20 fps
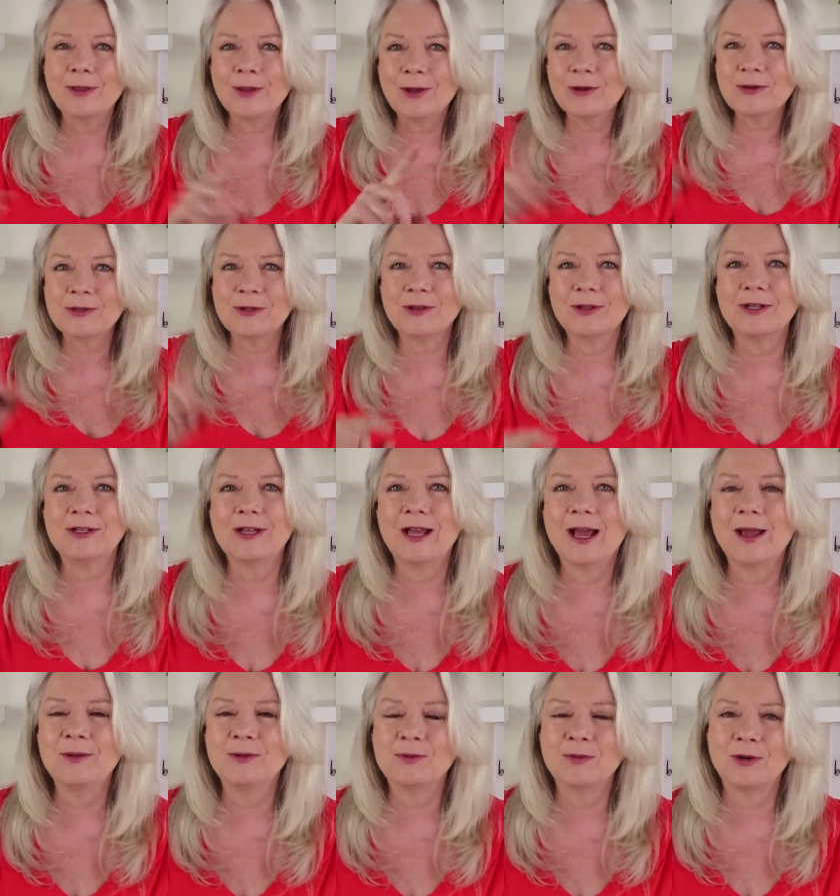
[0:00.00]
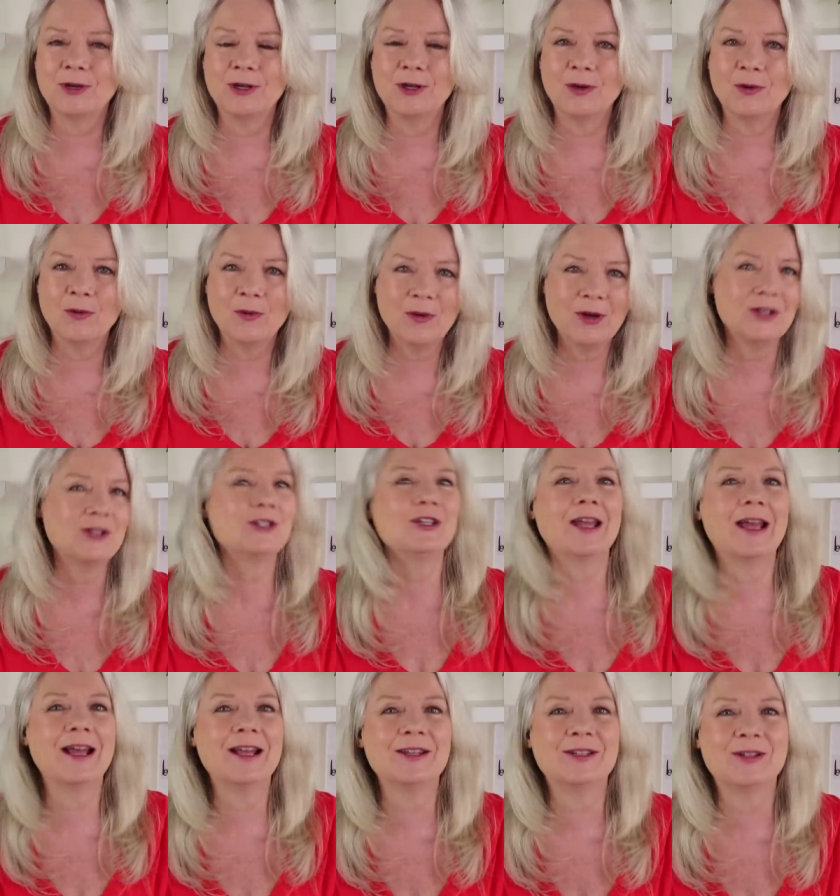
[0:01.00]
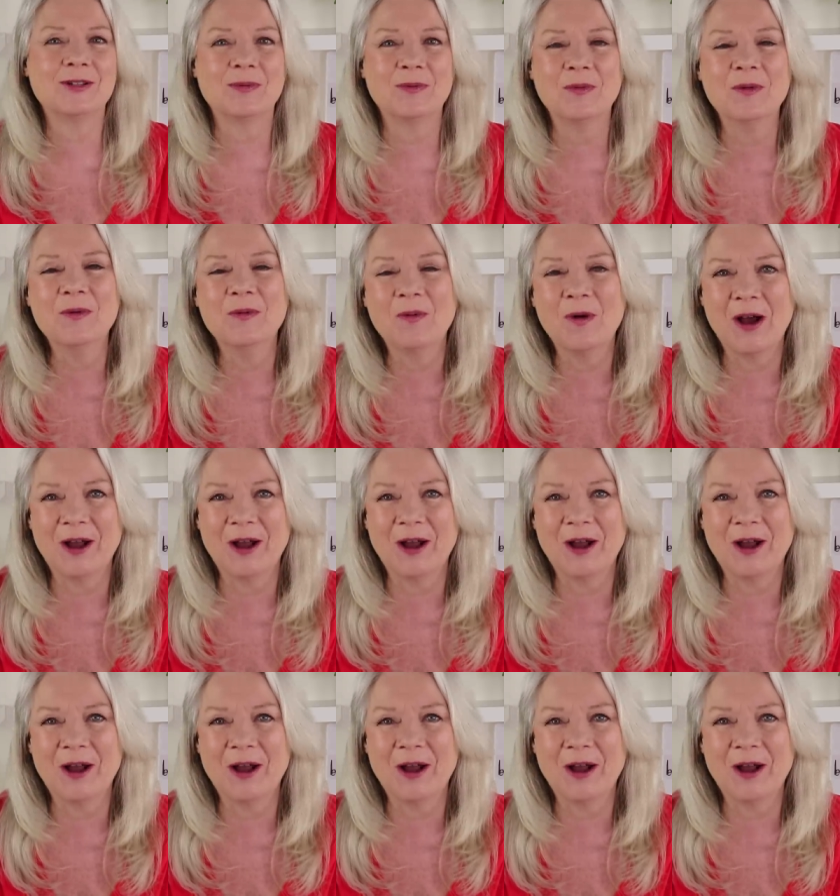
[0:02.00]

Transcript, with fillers: those are the times where you wish you had some